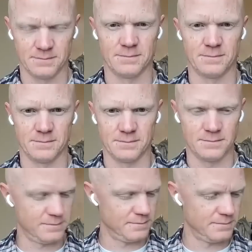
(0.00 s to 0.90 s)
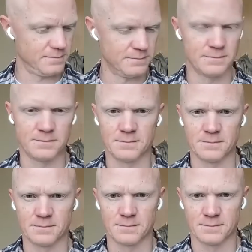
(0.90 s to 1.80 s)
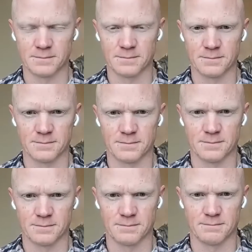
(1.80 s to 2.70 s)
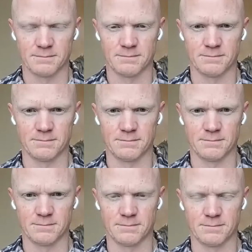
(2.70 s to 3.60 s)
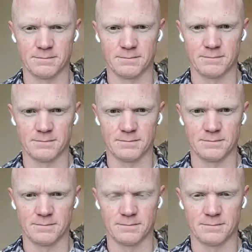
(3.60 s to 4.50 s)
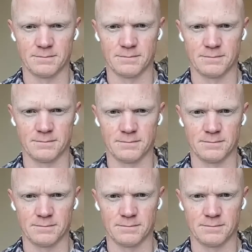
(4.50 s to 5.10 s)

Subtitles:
(silent)